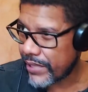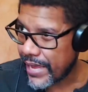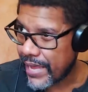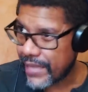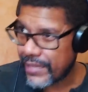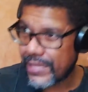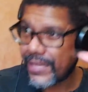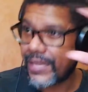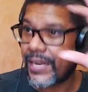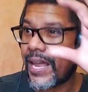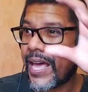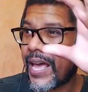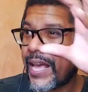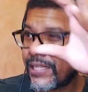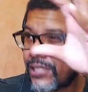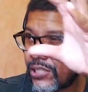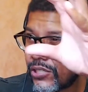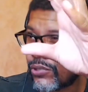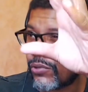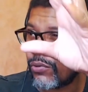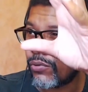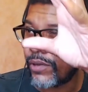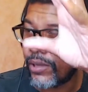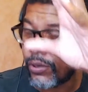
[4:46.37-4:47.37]
at the glasses
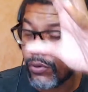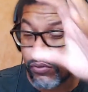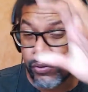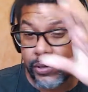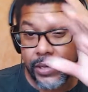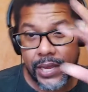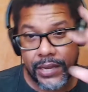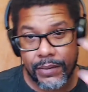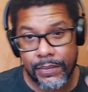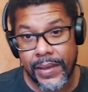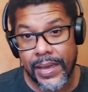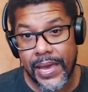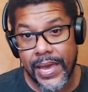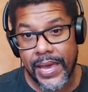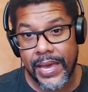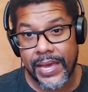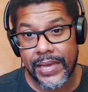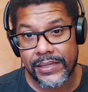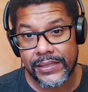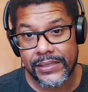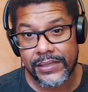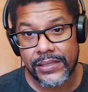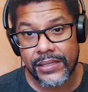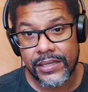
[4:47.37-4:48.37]
to look at my
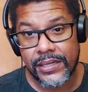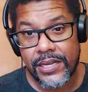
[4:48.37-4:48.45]
ass,